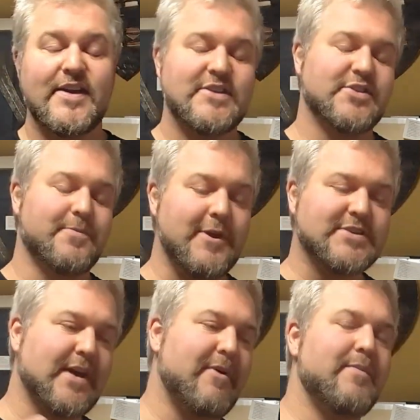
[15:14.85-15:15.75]
So please
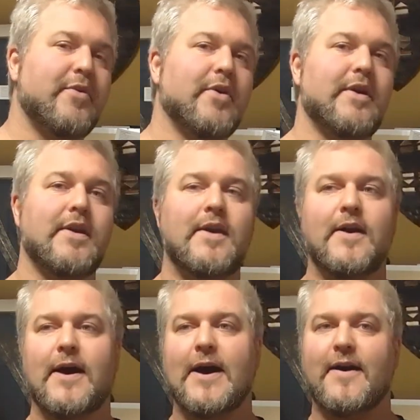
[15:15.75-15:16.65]
come on board.
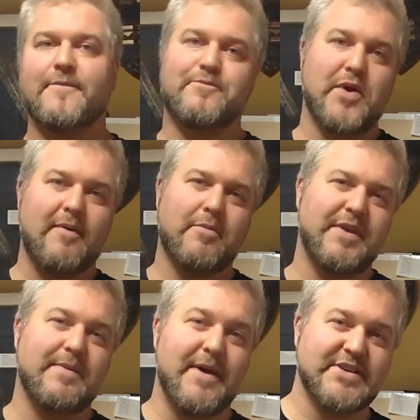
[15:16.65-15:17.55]
Probably
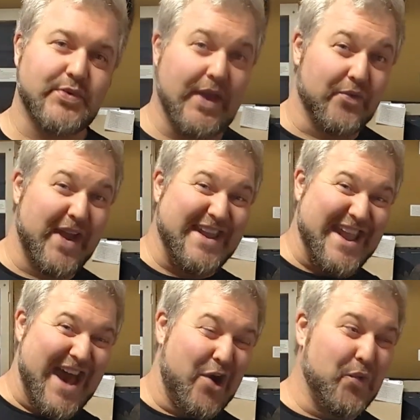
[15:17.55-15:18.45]
the best way right
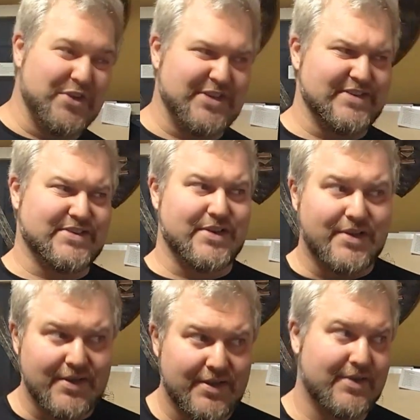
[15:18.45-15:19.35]
now, which is
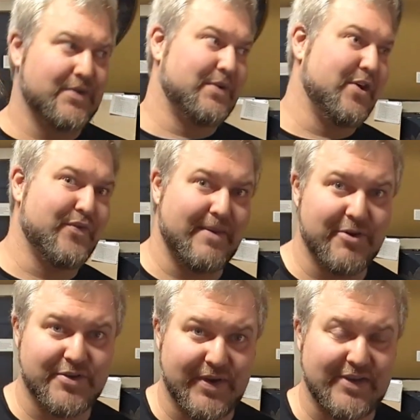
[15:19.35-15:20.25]
November
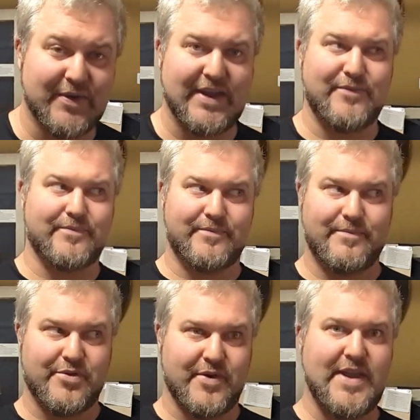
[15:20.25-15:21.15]

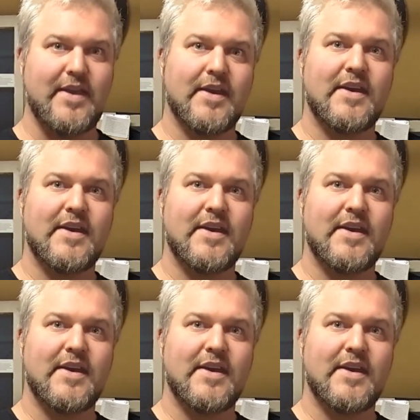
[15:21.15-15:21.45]
2023,